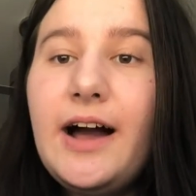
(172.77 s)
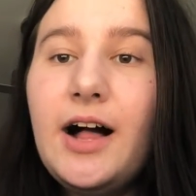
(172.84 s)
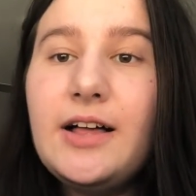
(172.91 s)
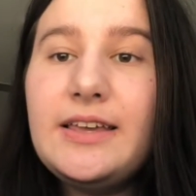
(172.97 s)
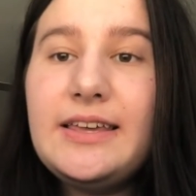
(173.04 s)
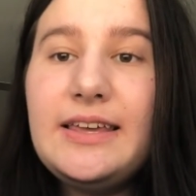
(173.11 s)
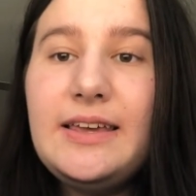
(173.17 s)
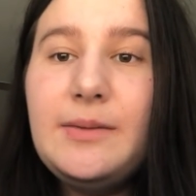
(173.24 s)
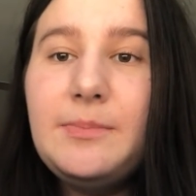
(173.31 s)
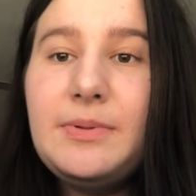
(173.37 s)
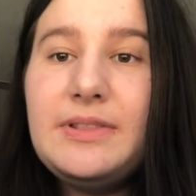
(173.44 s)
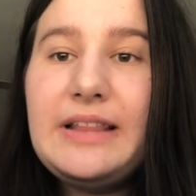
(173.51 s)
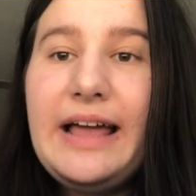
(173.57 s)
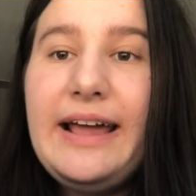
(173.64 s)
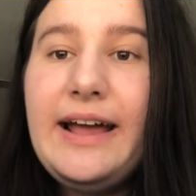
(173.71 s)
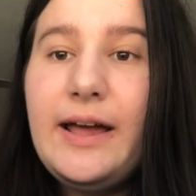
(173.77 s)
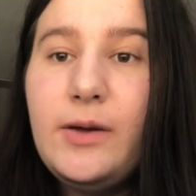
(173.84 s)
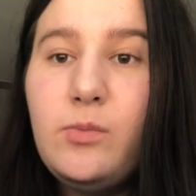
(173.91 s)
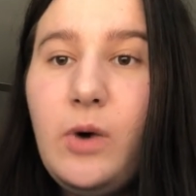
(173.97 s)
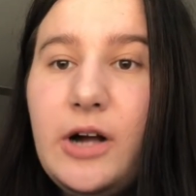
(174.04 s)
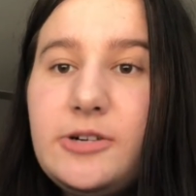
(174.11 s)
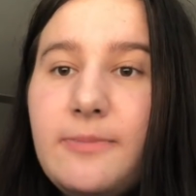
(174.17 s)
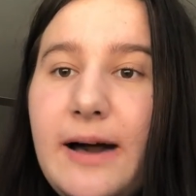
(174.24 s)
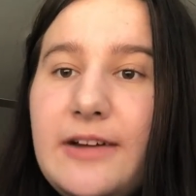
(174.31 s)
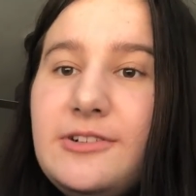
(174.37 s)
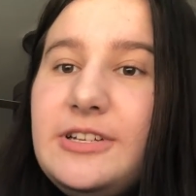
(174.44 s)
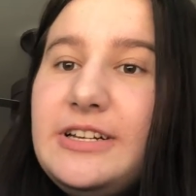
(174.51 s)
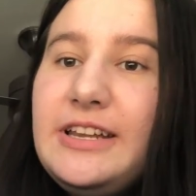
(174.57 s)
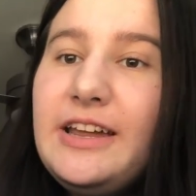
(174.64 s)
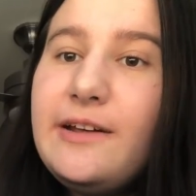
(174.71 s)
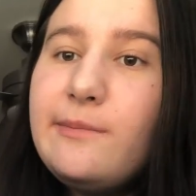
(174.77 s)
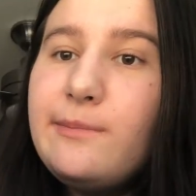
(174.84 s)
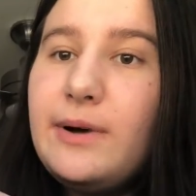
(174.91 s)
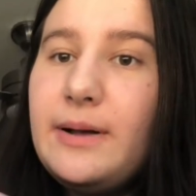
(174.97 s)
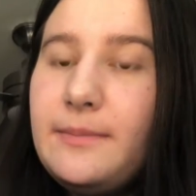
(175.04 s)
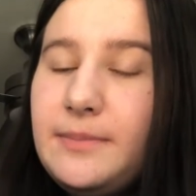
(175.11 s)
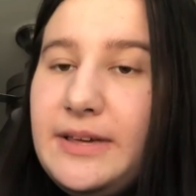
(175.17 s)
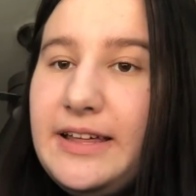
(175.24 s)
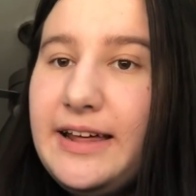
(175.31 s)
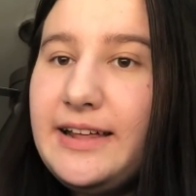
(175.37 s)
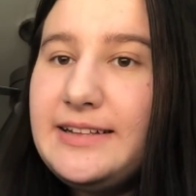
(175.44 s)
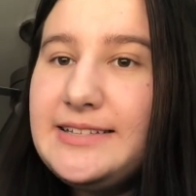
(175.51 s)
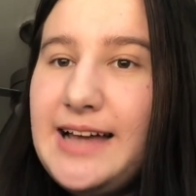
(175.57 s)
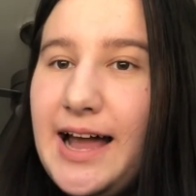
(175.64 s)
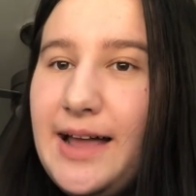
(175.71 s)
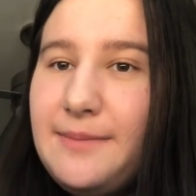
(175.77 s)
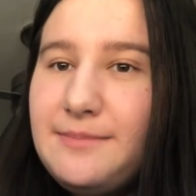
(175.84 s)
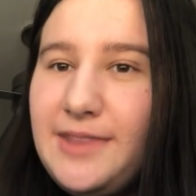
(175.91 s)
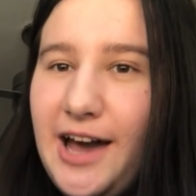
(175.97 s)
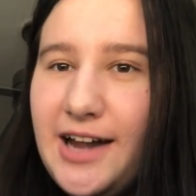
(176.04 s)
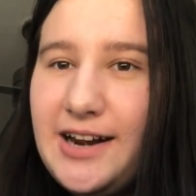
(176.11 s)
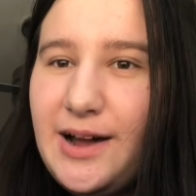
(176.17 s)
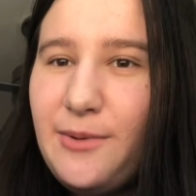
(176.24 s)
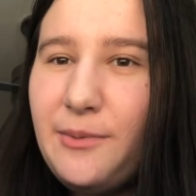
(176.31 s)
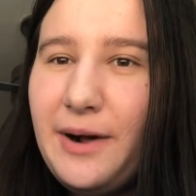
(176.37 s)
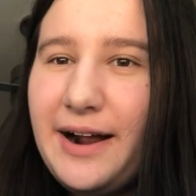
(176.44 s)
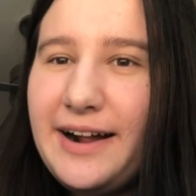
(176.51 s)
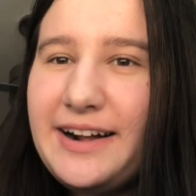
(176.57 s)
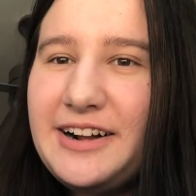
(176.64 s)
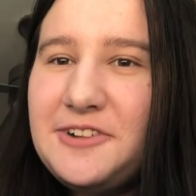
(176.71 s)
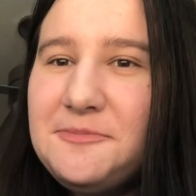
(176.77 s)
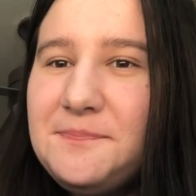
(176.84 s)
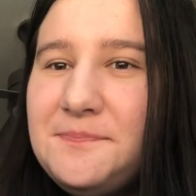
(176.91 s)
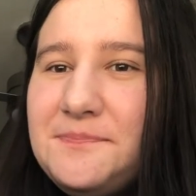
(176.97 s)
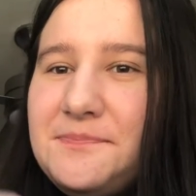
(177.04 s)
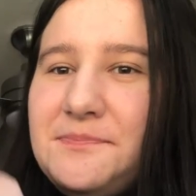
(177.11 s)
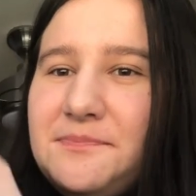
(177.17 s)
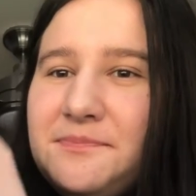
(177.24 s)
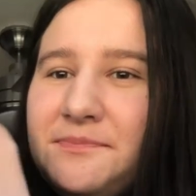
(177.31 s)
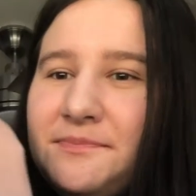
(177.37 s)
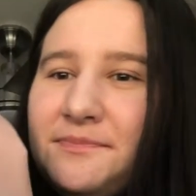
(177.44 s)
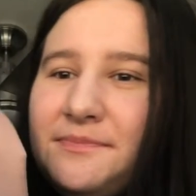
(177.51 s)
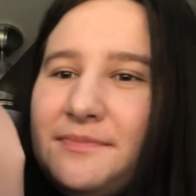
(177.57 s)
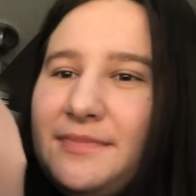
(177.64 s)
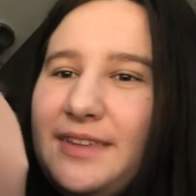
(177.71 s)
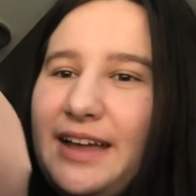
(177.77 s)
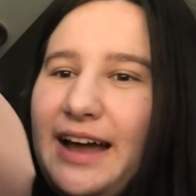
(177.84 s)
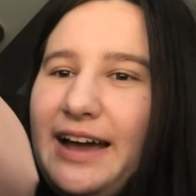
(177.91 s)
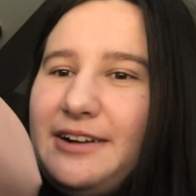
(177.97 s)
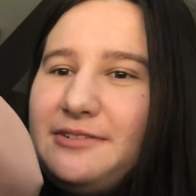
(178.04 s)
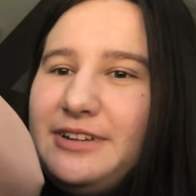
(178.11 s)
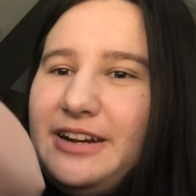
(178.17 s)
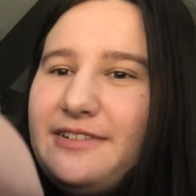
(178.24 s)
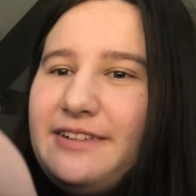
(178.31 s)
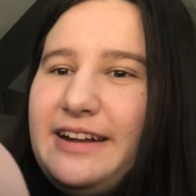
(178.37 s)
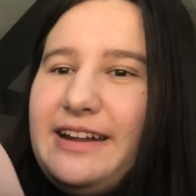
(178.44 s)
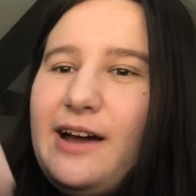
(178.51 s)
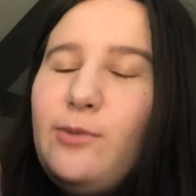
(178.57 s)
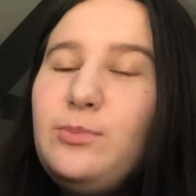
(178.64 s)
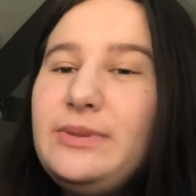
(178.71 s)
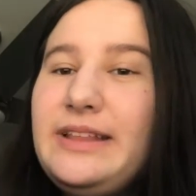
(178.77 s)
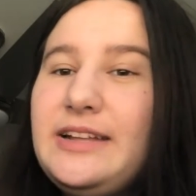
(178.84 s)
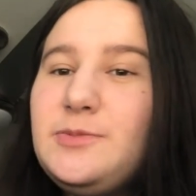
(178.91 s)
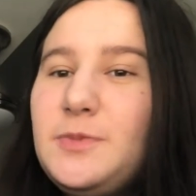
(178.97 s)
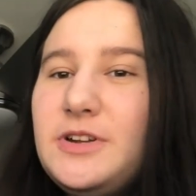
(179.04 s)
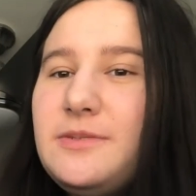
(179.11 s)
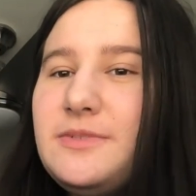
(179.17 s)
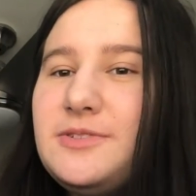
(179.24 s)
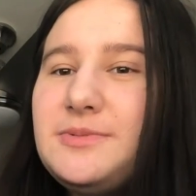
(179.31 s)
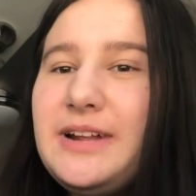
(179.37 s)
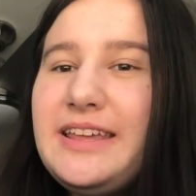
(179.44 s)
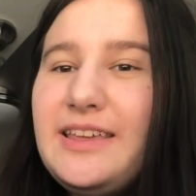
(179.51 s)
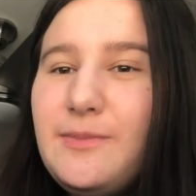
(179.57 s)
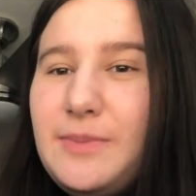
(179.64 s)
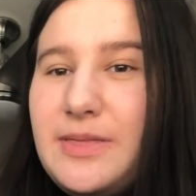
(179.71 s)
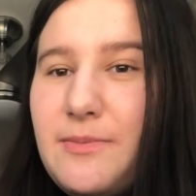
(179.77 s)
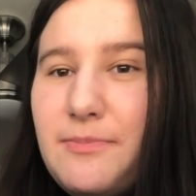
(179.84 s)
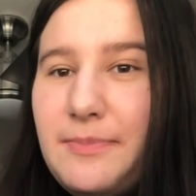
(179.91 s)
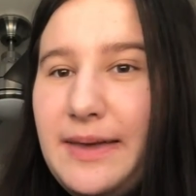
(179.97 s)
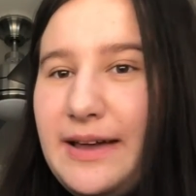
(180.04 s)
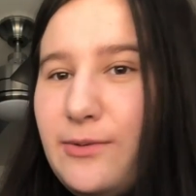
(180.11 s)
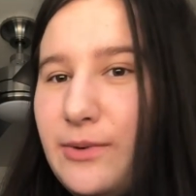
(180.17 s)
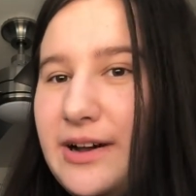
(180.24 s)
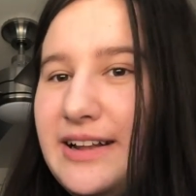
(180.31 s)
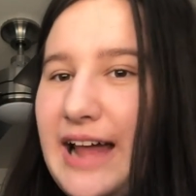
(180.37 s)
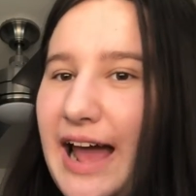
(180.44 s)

I'll keep like a water bottle in here, but because I'm not at work, I don't need it right now. But that's pretty much what I keep in the big one.